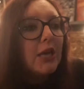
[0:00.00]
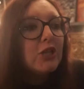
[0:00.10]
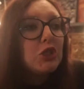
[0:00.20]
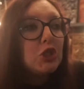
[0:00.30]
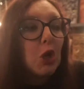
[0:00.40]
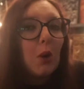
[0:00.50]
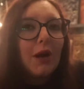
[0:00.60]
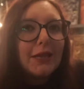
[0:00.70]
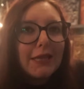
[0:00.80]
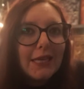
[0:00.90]
So
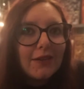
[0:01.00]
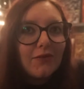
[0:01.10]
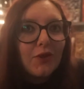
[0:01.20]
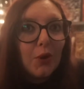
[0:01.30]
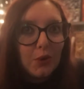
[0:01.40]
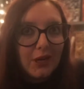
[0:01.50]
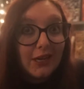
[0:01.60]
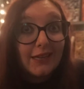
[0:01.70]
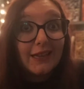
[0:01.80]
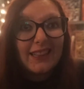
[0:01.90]
I think of Odin
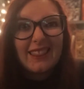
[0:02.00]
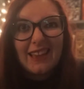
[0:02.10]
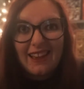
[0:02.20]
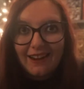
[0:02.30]
in like that